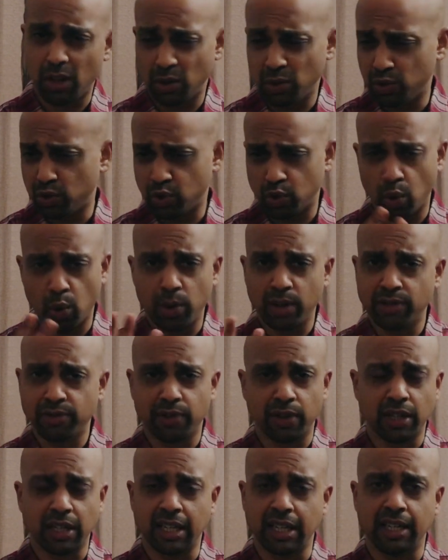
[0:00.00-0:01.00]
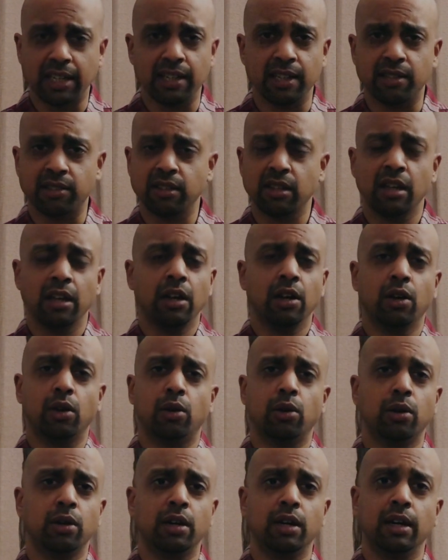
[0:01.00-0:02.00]
stories for kids,
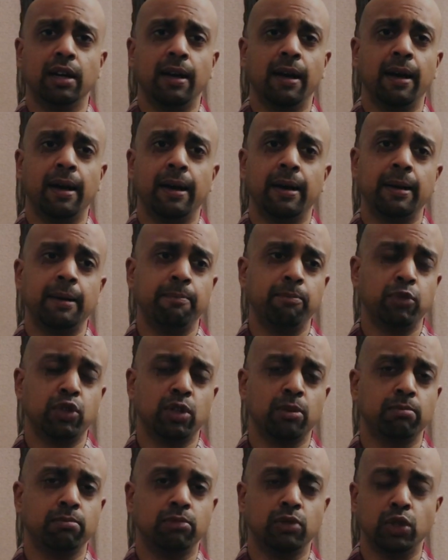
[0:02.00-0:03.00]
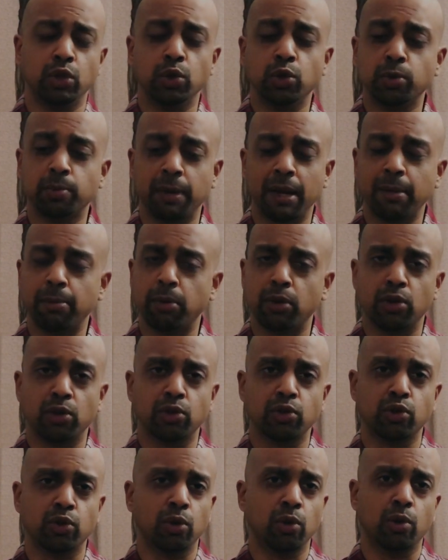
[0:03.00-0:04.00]
or some
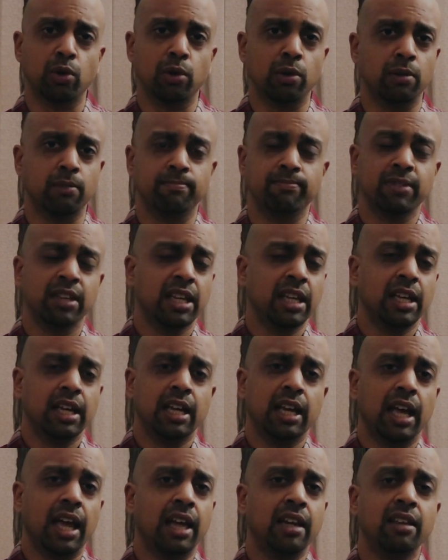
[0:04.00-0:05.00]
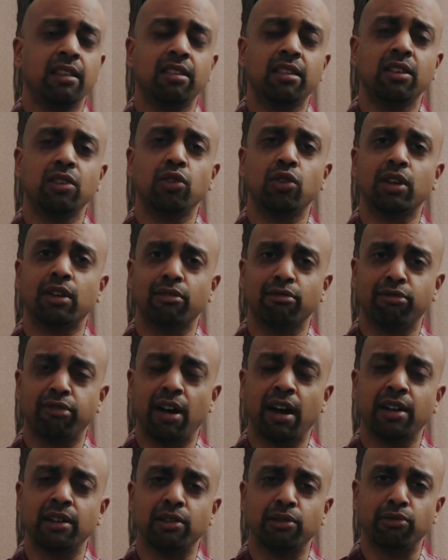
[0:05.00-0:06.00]
newspapers, or anything you can
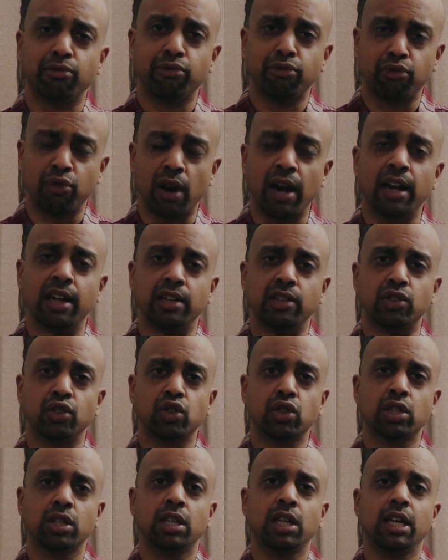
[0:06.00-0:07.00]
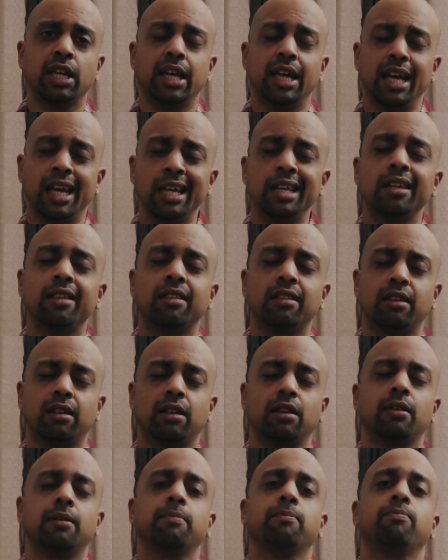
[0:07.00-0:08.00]
find in French, anything.
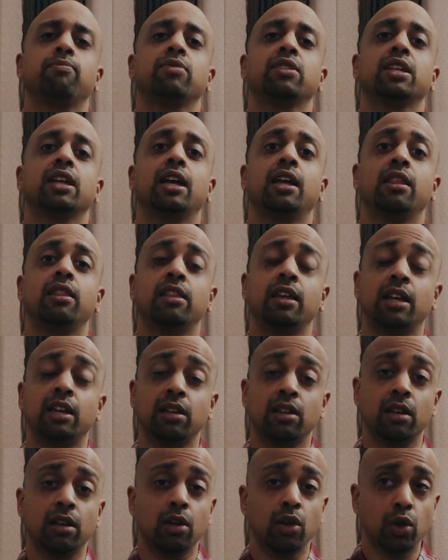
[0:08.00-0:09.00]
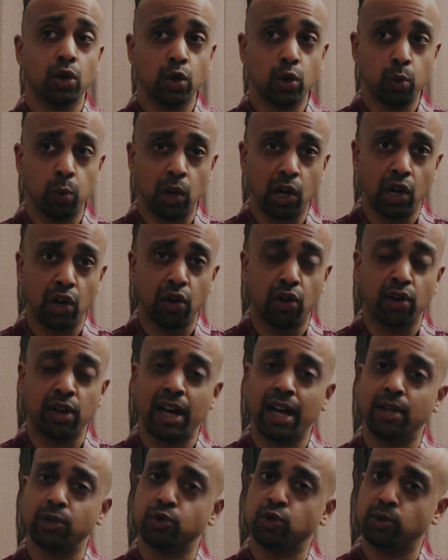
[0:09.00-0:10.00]
And then you will learn
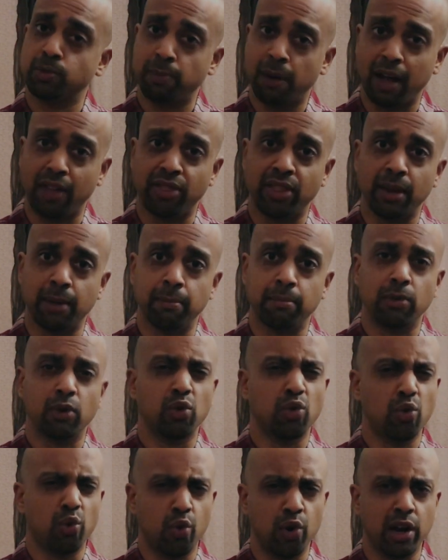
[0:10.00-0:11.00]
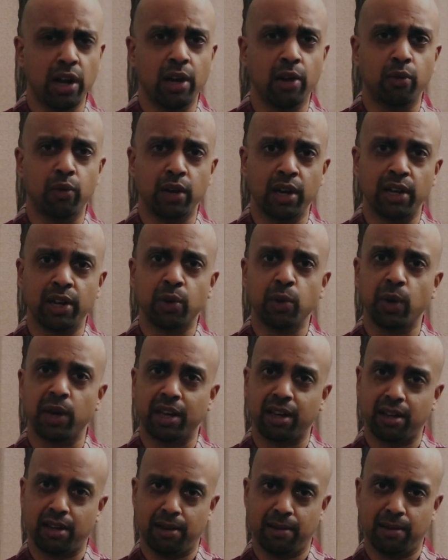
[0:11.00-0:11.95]
how to spot them really, really quick.